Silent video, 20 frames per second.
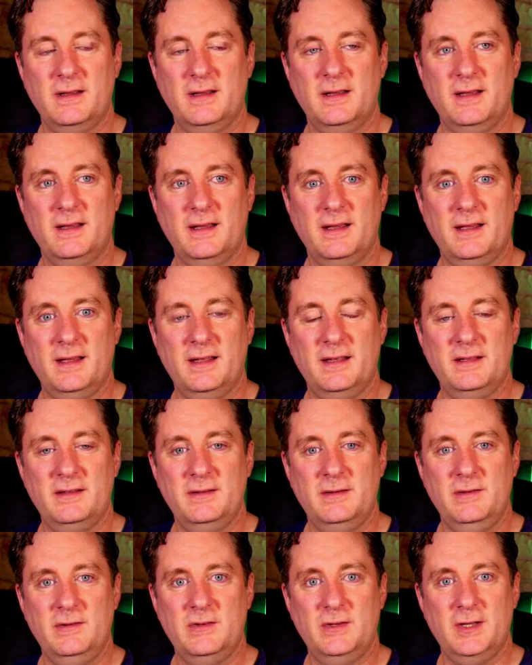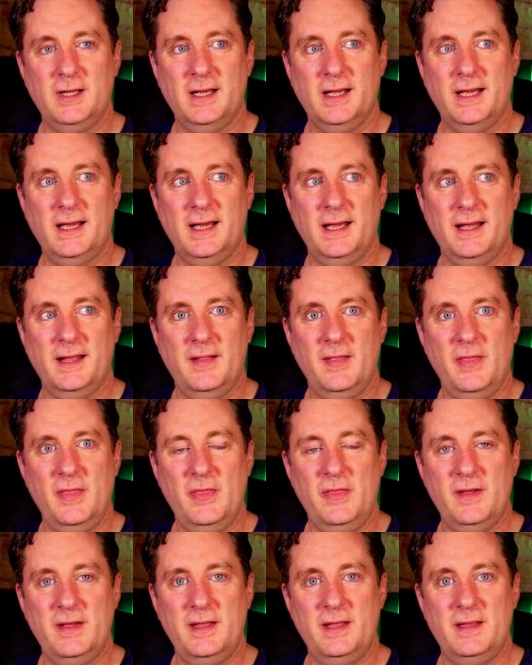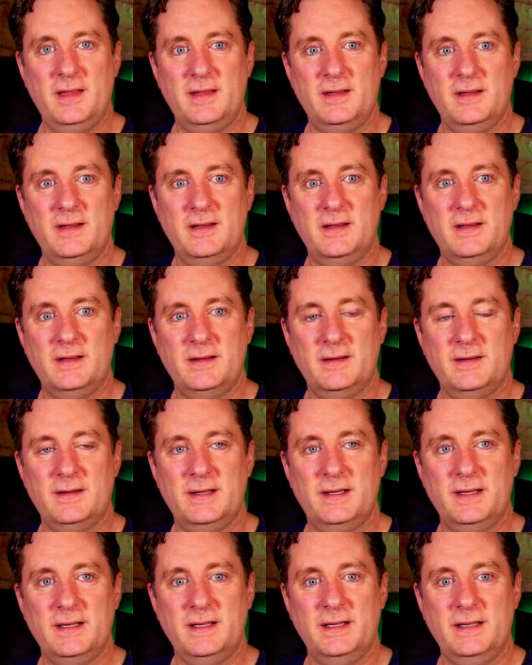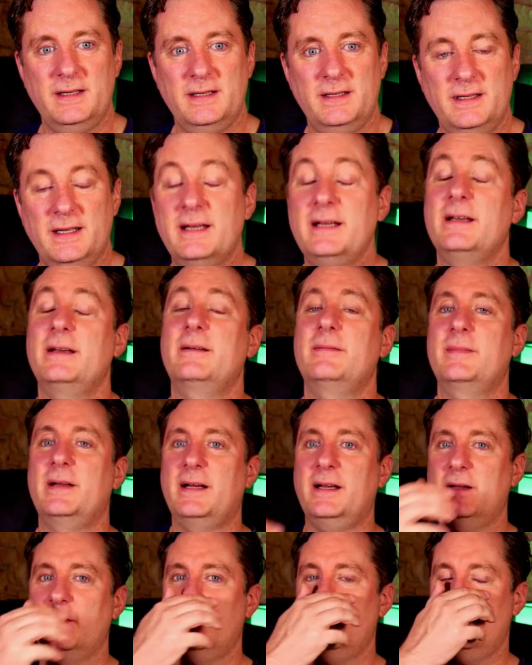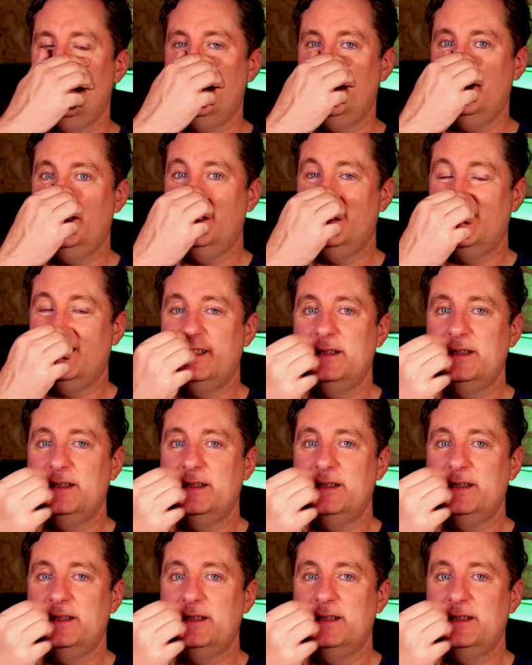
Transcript: And then, yeah, I will be.